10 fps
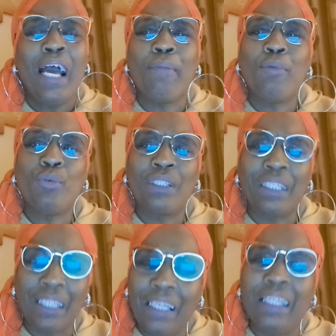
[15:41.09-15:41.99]
And
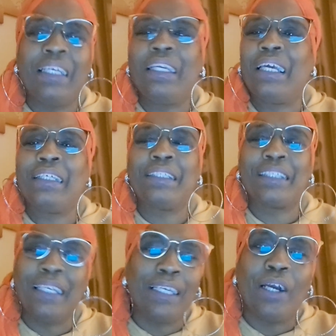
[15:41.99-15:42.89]
Mussolini and his
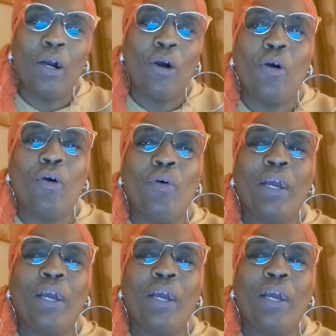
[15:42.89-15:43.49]
ego,